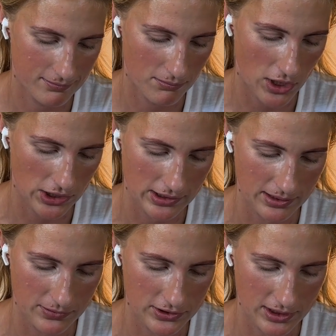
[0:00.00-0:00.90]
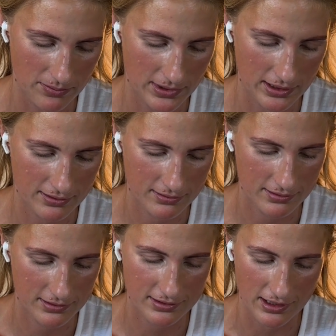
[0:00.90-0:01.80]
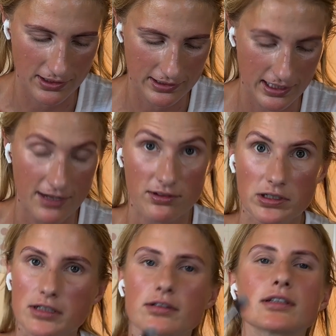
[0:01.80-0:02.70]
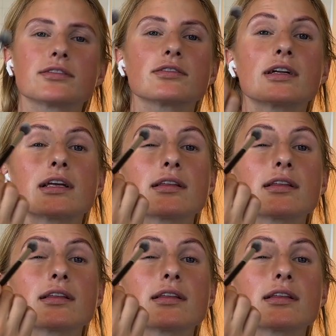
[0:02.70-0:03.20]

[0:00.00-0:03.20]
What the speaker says: mark them or something. It's not like they have clear lids or anything.